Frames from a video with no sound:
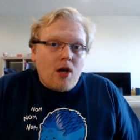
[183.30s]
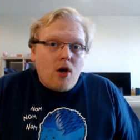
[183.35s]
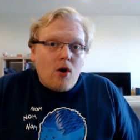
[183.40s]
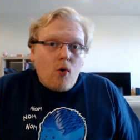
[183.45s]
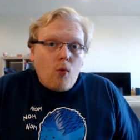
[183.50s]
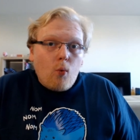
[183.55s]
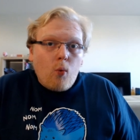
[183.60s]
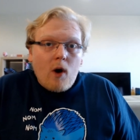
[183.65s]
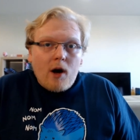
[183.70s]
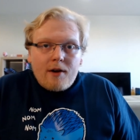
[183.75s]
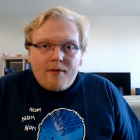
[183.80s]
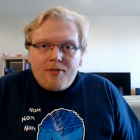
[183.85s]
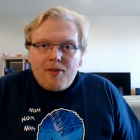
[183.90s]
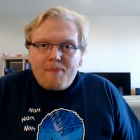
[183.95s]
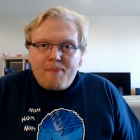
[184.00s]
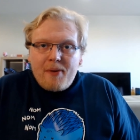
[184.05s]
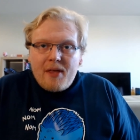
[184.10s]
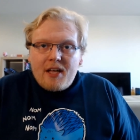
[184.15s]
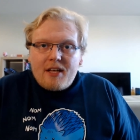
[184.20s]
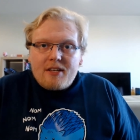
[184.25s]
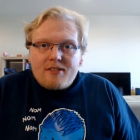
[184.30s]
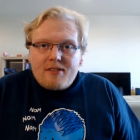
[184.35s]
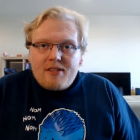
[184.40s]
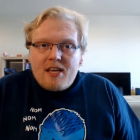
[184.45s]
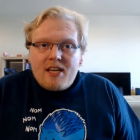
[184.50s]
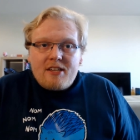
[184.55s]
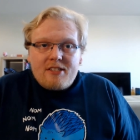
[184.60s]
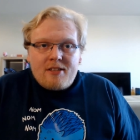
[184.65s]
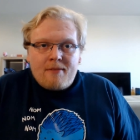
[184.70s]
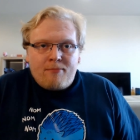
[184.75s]
one of the biggest
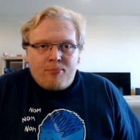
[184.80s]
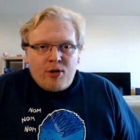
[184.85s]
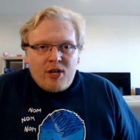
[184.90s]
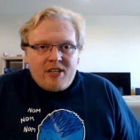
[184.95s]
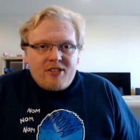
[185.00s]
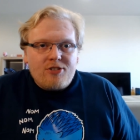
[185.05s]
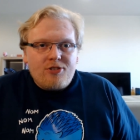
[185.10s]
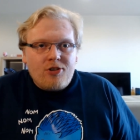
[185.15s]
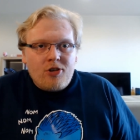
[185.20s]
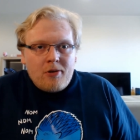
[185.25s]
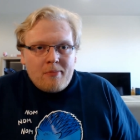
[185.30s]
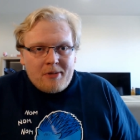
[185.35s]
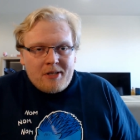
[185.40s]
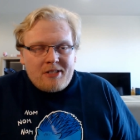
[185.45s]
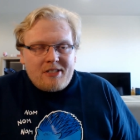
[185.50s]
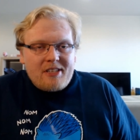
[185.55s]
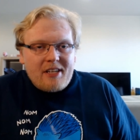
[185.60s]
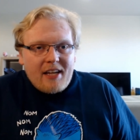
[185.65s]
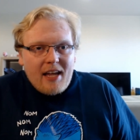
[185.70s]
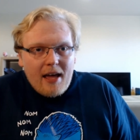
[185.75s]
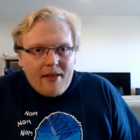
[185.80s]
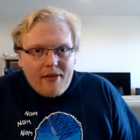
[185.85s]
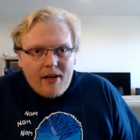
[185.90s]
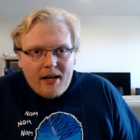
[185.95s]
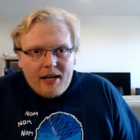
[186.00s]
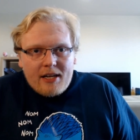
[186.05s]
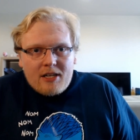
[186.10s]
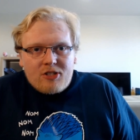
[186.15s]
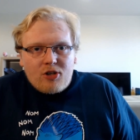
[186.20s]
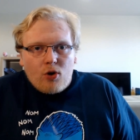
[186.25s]
things that brings humans together
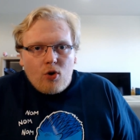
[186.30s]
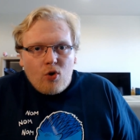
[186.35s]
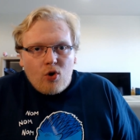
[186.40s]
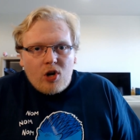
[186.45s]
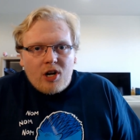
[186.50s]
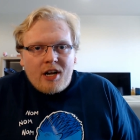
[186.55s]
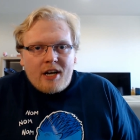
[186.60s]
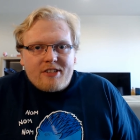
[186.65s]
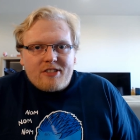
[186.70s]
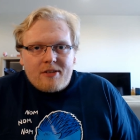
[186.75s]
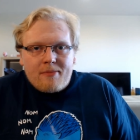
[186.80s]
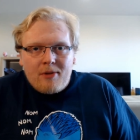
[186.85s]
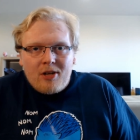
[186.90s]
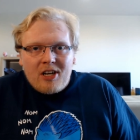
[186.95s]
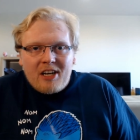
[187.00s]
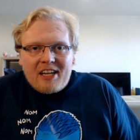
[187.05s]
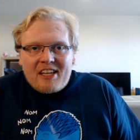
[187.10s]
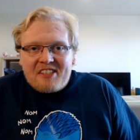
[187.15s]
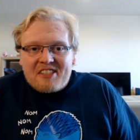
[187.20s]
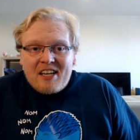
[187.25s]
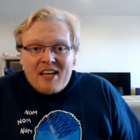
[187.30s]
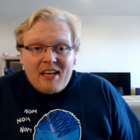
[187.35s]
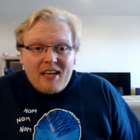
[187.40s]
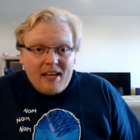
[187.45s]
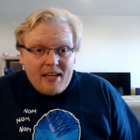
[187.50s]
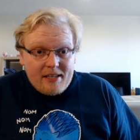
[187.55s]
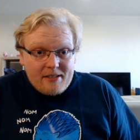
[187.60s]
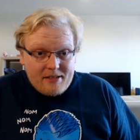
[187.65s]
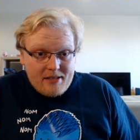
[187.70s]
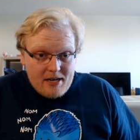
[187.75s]
into organised communities
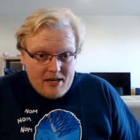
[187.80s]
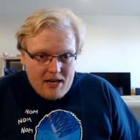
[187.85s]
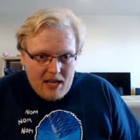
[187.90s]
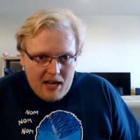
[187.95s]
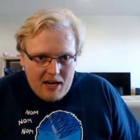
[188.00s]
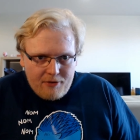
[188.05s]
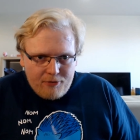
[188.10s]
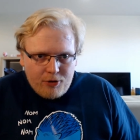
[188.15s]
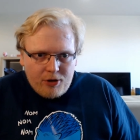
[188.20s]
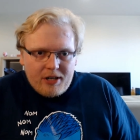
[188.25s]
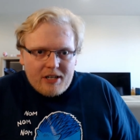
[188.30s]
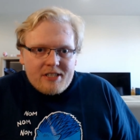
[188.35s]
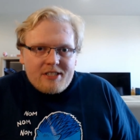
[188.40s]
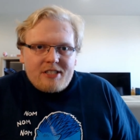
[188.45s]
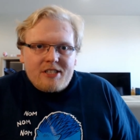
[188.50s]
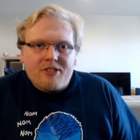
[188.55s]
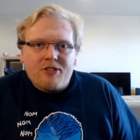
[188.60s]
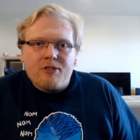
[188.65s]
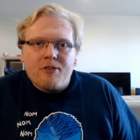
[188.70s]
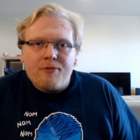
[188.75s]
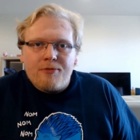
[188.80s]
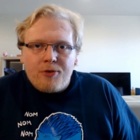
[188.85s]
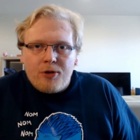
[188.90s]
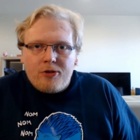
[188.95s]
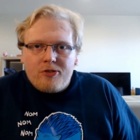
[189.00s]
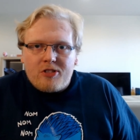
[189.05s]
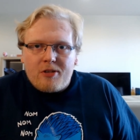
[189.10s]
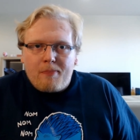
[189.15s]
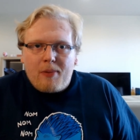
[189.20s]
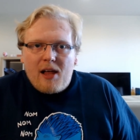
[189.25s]
is the need for a consistent food
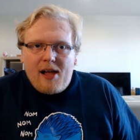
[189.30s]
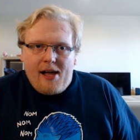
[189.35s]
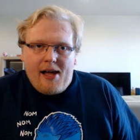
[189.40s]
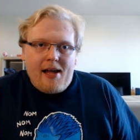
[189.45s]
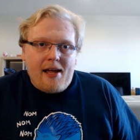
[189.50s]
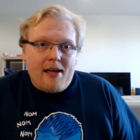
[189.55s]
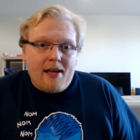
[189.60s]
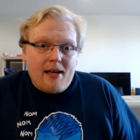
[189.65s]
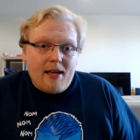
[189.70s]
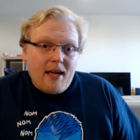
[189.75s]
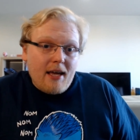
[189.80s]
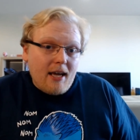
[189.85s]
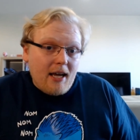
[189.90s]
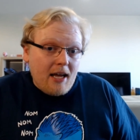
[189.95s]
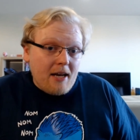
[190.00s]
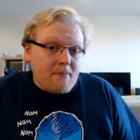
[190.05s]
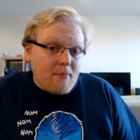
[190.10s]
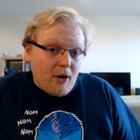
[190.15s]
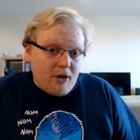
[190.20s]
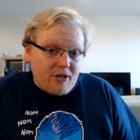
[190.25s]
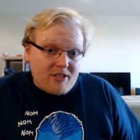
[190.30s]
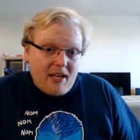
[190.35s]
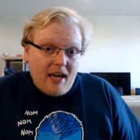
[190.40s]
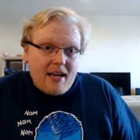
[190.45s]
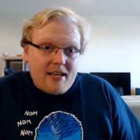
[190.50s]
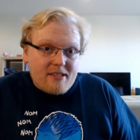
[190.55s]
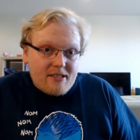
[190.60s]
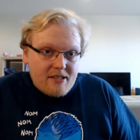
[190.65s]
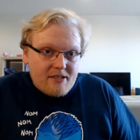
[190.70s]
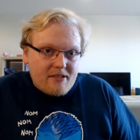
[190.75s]
supply. In most
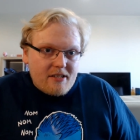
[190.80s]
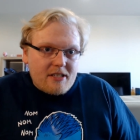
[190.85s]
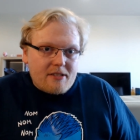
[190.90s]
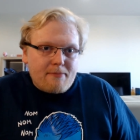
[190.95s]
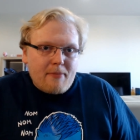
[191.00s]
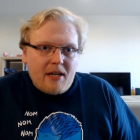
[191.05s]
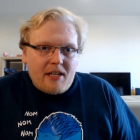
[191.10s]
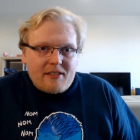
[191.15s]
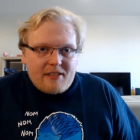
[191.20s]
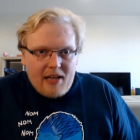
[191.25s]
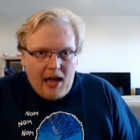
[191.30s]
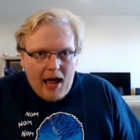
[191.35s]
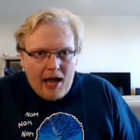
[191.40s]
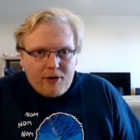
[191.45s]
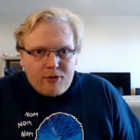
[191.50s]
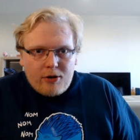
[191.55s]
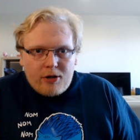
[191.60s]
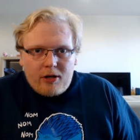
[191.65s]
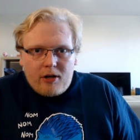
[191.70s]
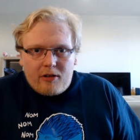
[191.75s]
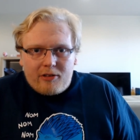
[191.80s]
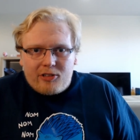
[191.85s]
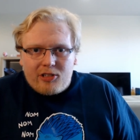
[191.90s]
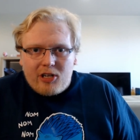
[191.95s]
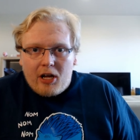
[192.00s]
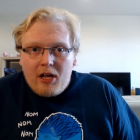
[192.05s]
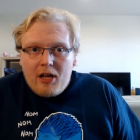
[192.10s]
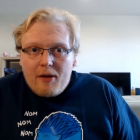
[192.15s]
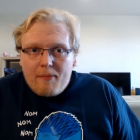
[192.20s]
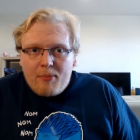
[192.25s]
cases, this means
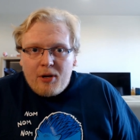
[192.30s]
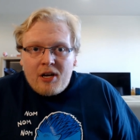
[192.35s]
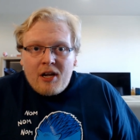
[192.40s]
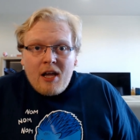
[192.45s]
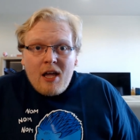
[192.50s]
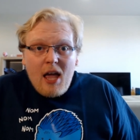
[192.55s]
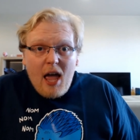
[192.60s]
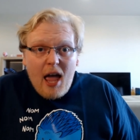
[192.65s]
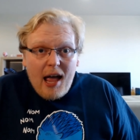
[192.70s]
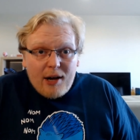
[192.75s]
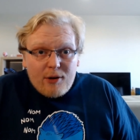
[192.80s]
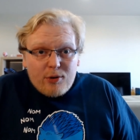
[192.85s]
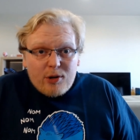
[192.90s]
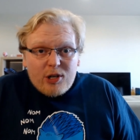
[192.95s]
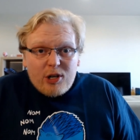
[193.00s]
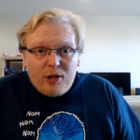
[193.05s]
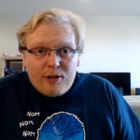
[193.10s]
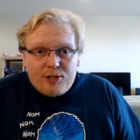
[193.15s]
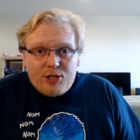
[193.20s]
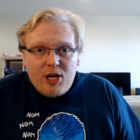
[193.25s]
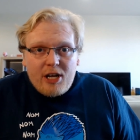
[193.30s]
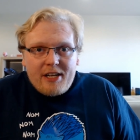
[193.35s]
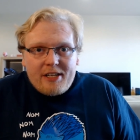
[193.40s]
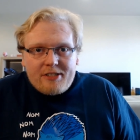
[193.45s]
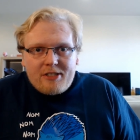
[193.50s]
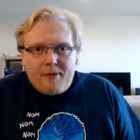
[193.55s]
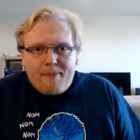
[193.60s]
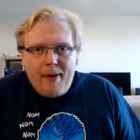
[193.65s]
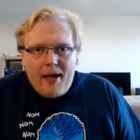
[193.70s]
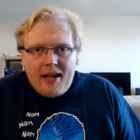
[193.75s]
agriculture, but agriculture is
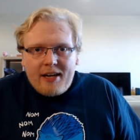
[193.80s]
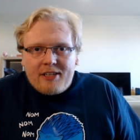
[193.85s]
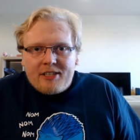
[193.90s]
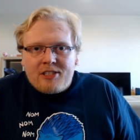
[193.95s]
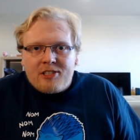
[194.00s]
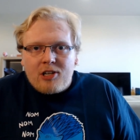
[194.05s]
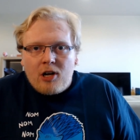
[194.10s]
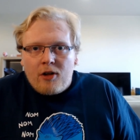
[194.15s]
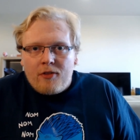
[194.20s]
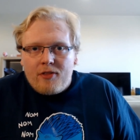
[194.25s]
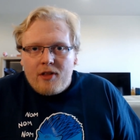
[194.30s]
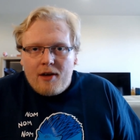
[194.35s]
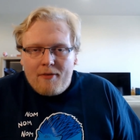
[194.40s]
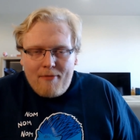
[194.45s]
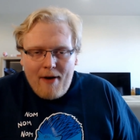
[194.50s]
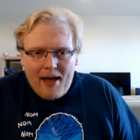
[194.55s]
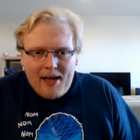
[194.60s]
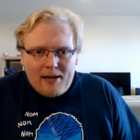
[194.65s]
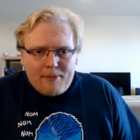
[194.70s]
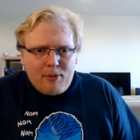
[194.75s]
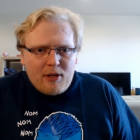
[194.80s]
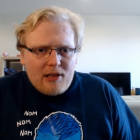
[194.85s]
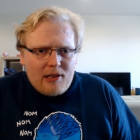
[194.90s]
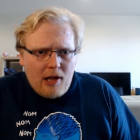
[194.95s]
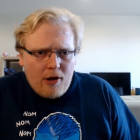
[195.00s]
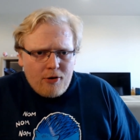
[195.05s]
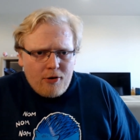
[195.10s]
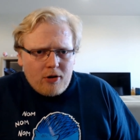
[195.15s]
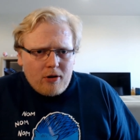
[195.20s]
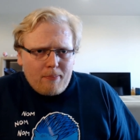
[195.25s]
dependent on the available
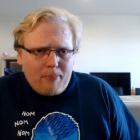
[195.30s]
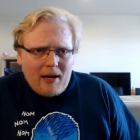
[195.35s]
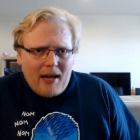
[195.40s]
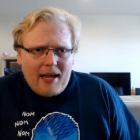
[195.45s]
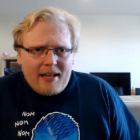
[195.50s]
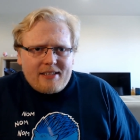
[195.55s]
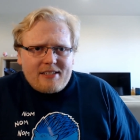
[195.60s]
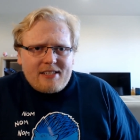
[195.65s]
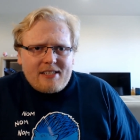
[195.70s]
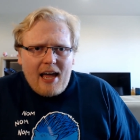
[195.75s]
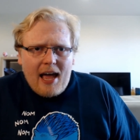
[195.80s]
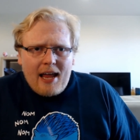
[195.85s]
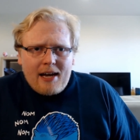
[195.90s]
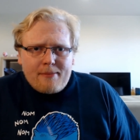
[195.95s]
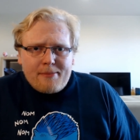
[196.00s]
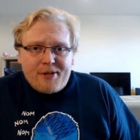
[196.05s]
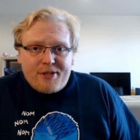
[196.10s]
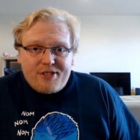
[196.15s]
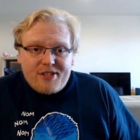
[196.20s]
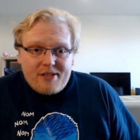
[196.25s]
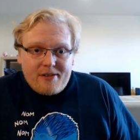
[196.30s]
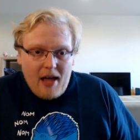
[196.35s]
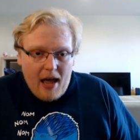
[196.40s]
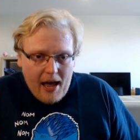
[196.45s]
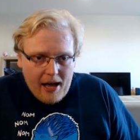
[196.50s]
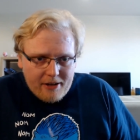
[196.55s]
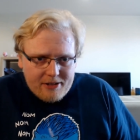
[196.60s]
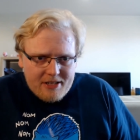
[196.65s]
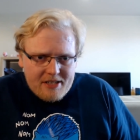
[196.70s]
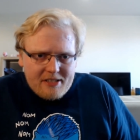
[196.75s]
local plants and animals and
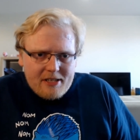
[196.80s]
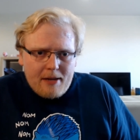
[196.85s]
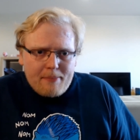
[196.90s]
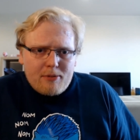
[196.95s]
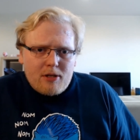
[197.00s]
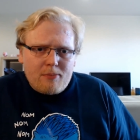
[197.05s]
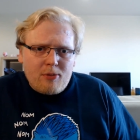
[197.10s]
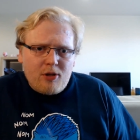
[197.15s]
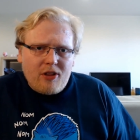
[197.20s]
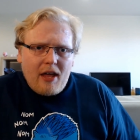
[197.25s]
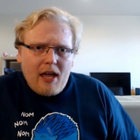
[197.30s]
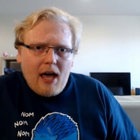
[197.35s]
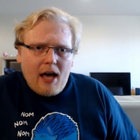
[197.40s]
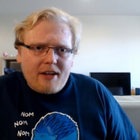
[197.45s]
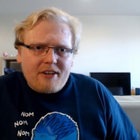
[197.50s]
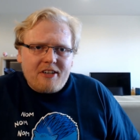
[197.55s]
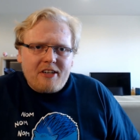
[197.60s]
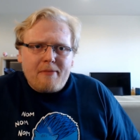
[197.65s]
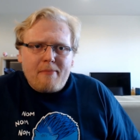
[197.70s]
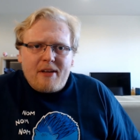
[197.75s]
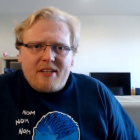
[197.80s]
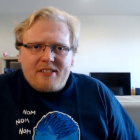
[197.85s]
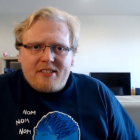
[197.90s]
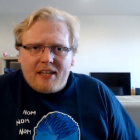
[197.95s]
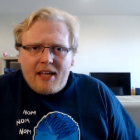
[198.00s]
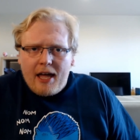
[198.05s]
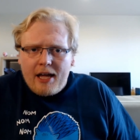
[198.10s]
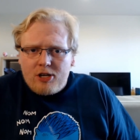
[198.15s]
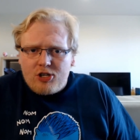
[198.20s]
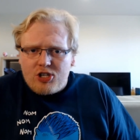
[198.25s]
how susceptible they are to
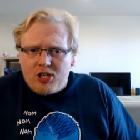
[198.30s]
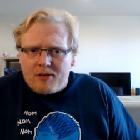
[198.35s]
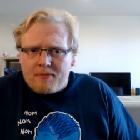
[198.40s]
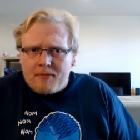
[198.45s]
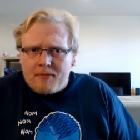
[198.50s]
domestication.